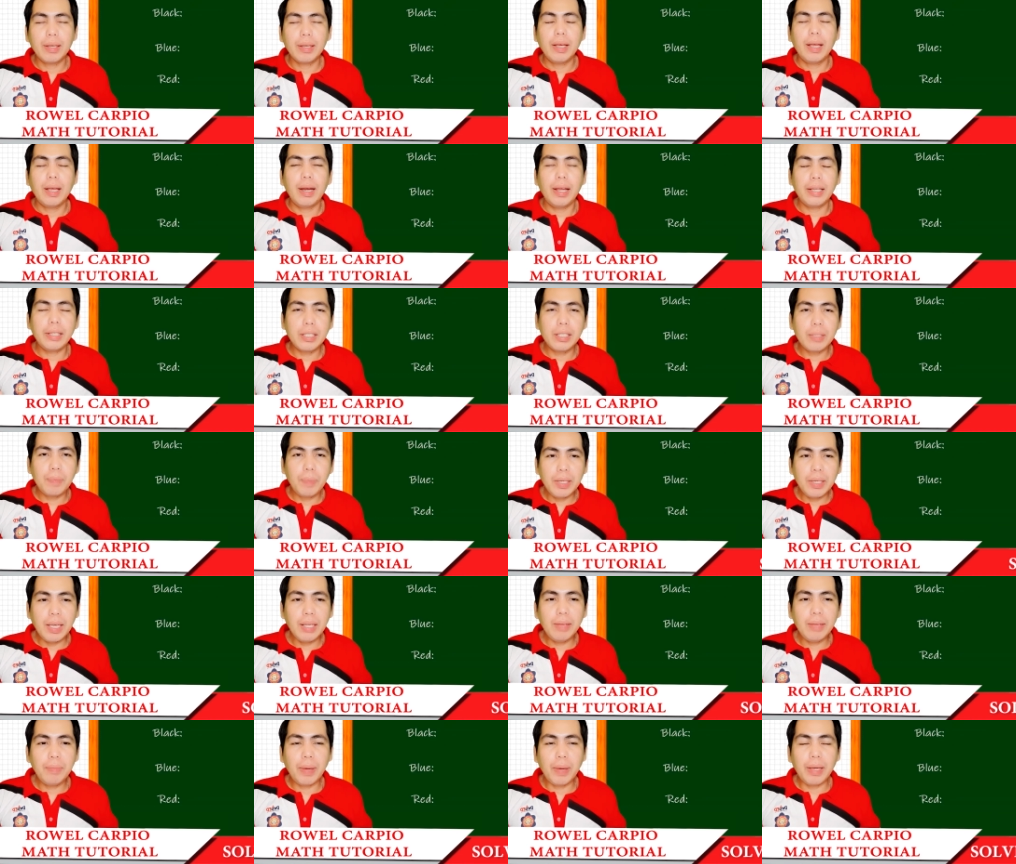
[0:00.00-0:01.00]
Let us
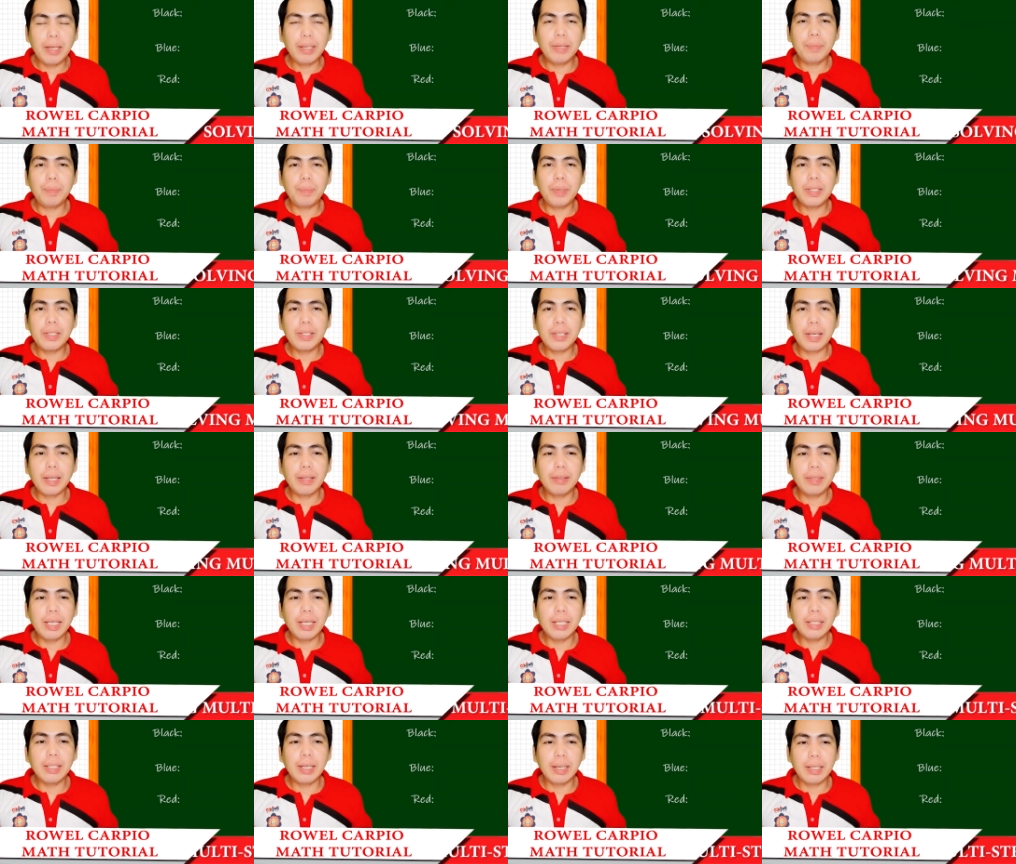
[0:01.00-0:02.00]
begin by
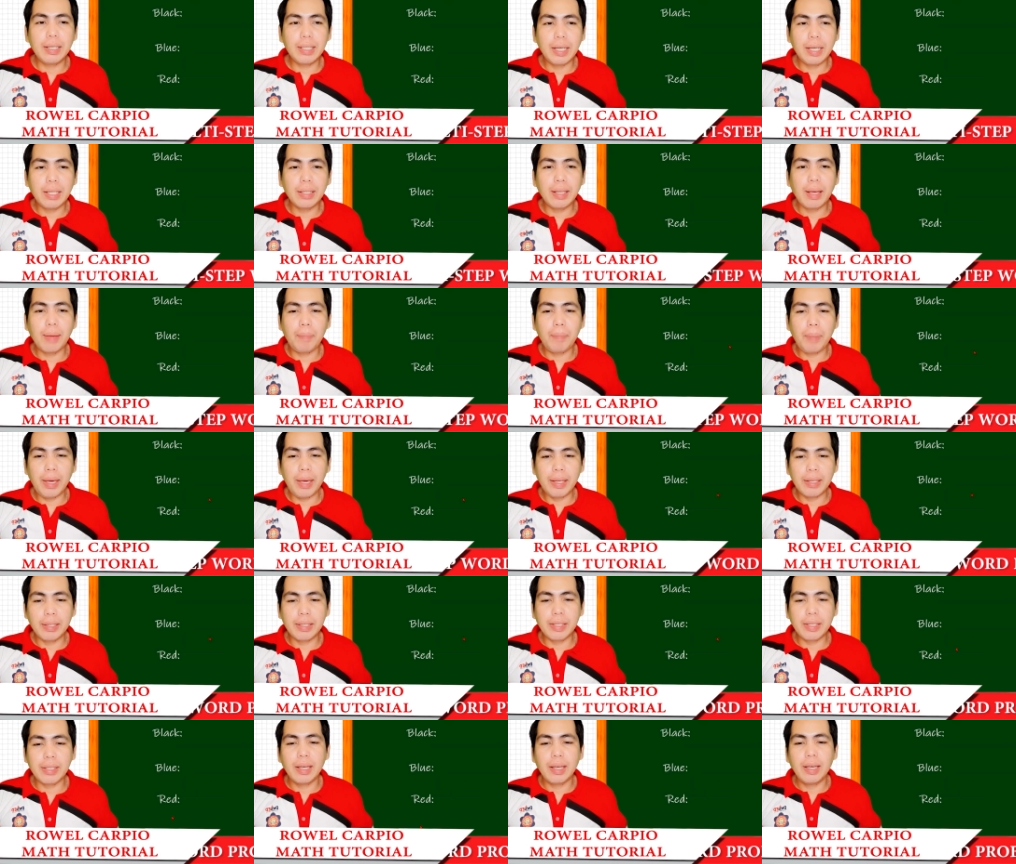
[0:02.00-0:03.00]
representing the red
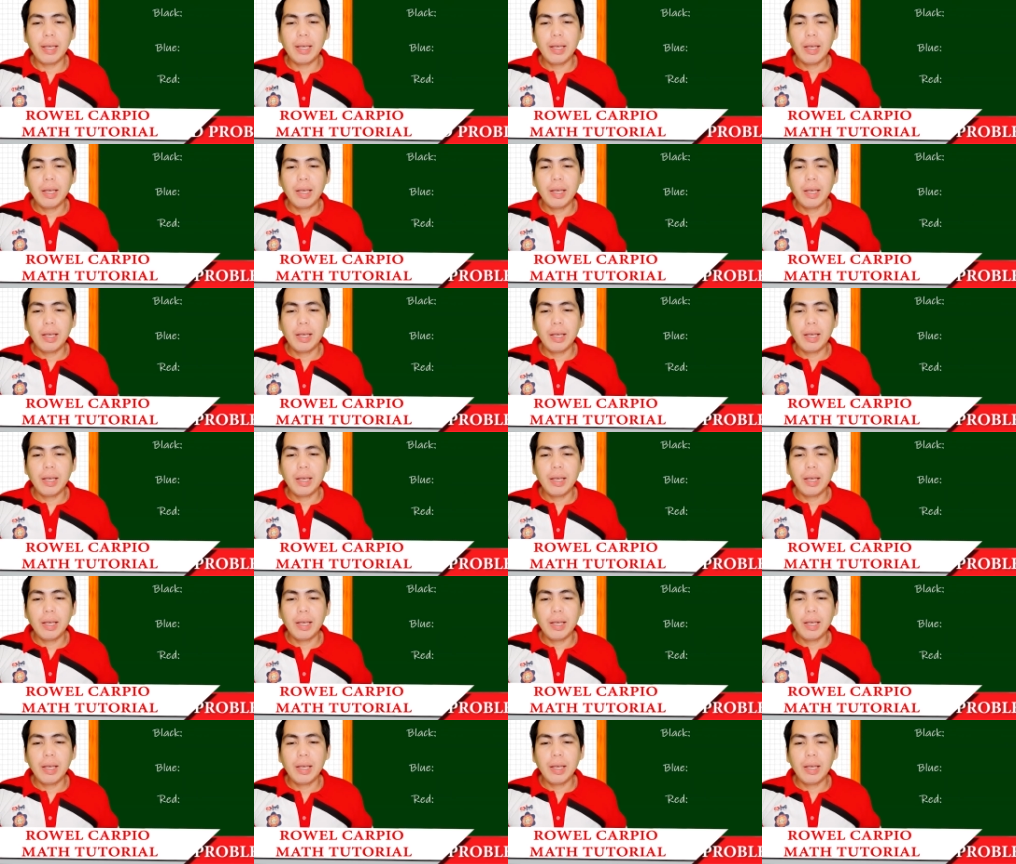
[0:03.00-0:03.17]
pens.